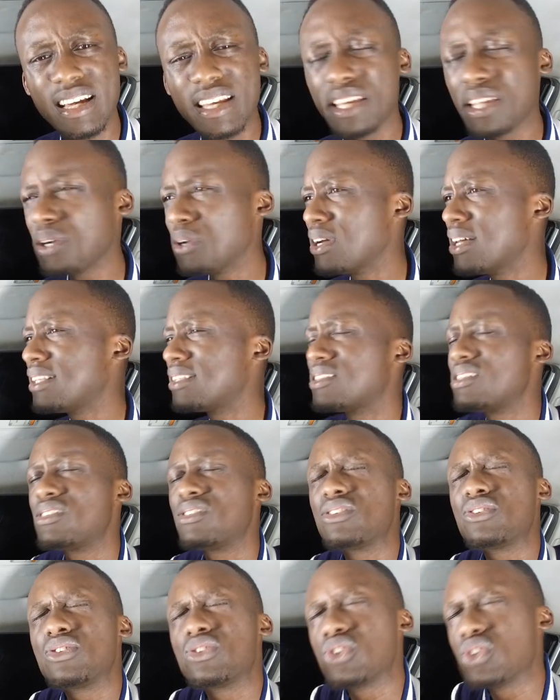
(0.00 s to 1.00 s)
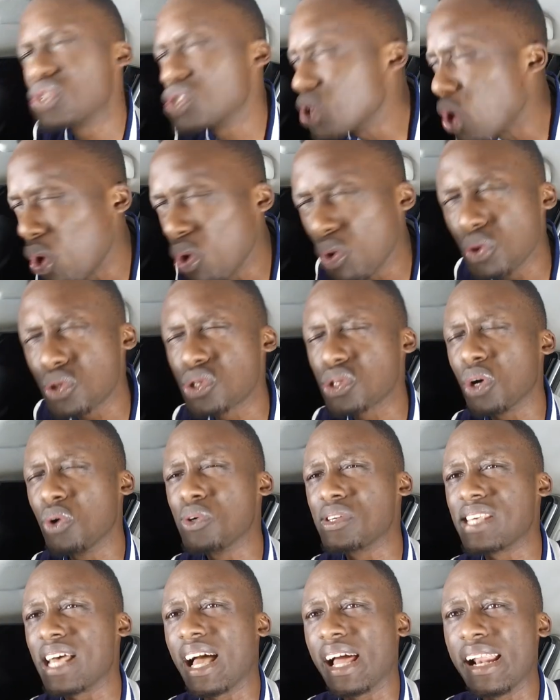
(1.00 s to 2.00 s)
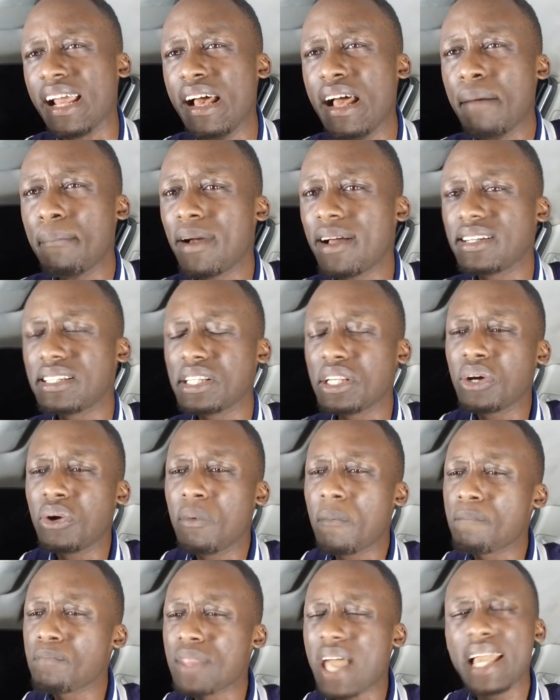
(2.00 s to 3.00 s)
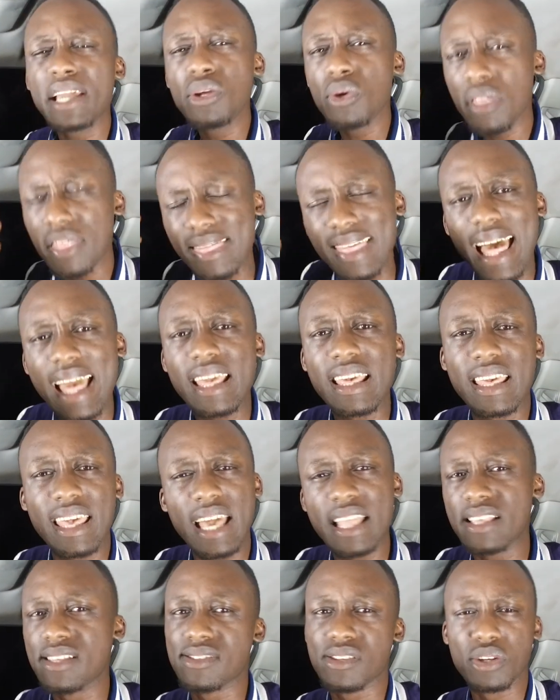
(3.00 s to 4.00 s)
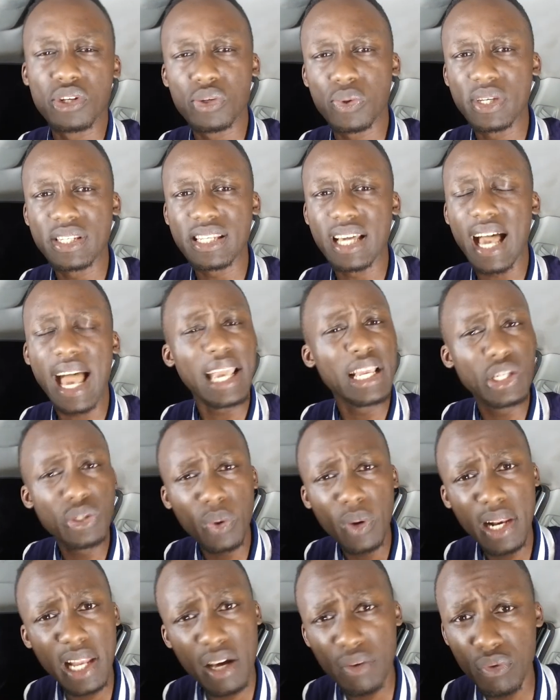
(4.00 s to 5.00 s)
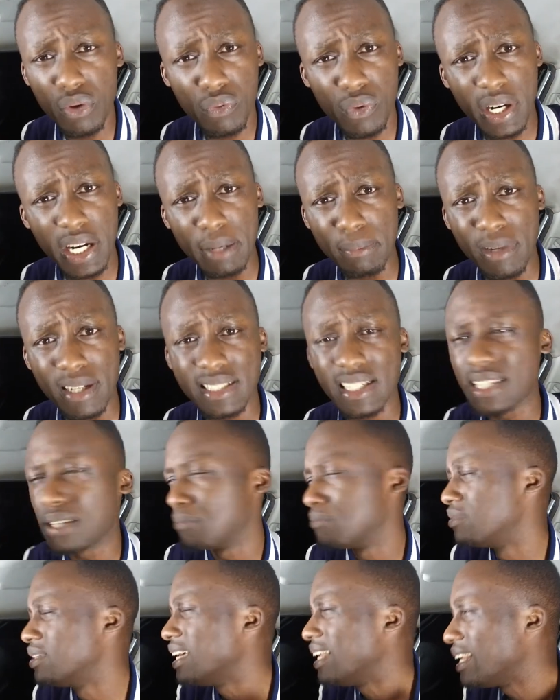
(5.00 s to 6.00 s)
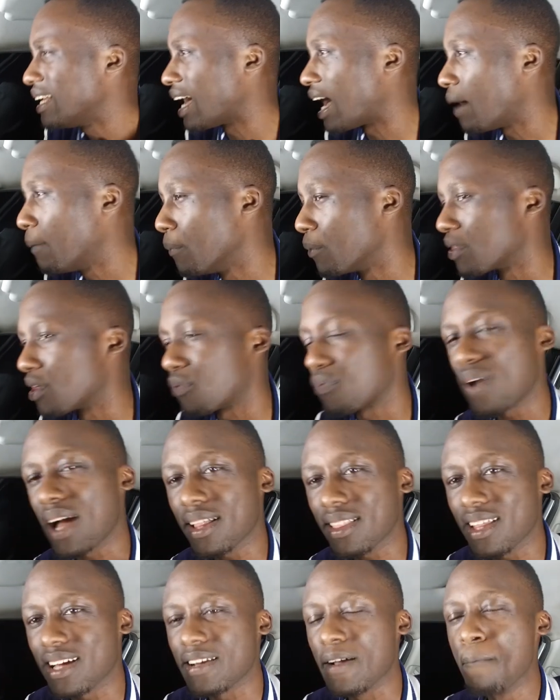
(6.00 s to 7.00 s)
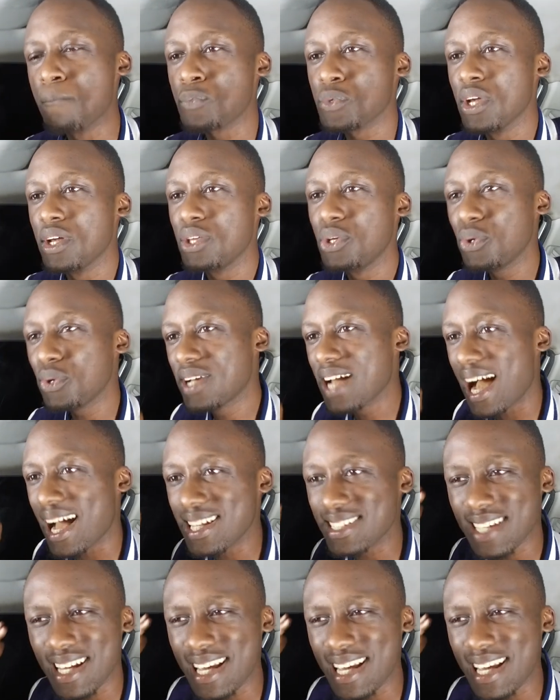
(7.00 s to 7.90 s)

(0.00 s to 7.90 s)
You know, it's so, so sad. But you know, I do thank Kenyans on Twitter. I do love you very much, and I'm really humble. The fact that you guys,